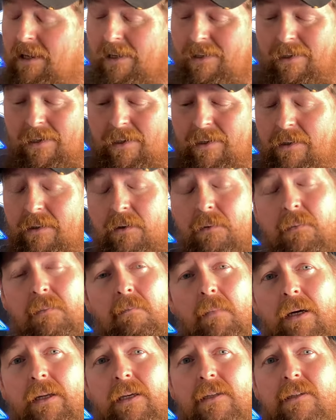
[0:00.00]
I get it
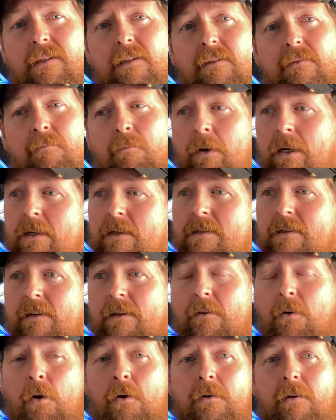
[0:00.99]
money's money's
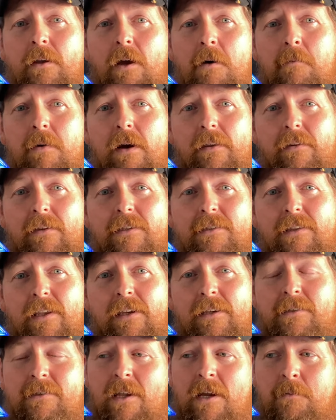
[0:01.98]
uh, hard to come by these
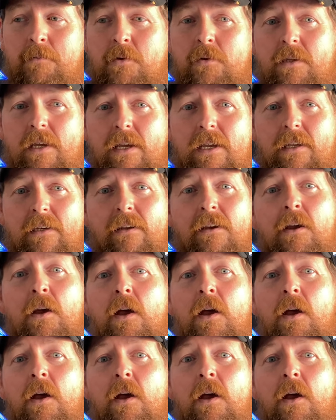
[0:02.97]
days times are tight